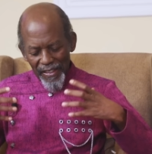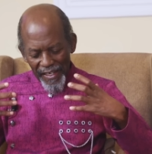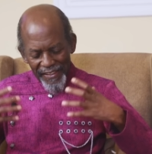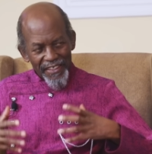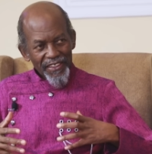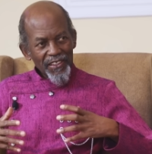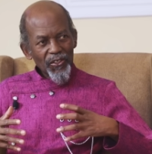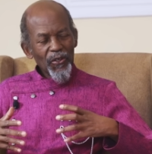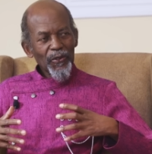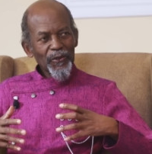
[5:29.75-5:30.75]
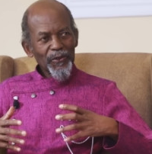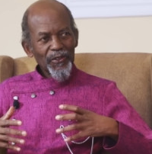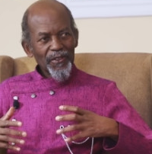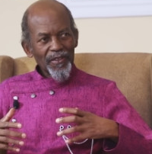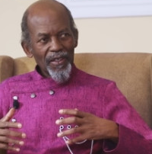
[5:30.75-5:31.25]
energy
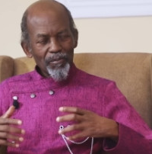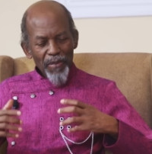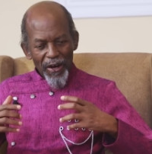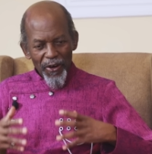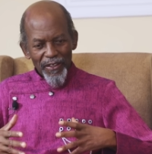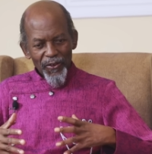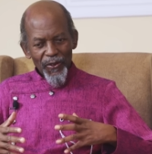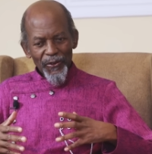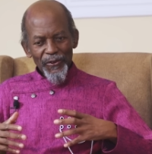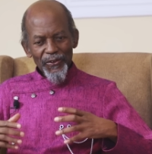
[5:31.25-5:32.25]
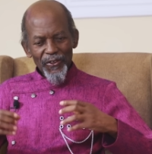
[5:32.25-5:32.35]
goes, power goes,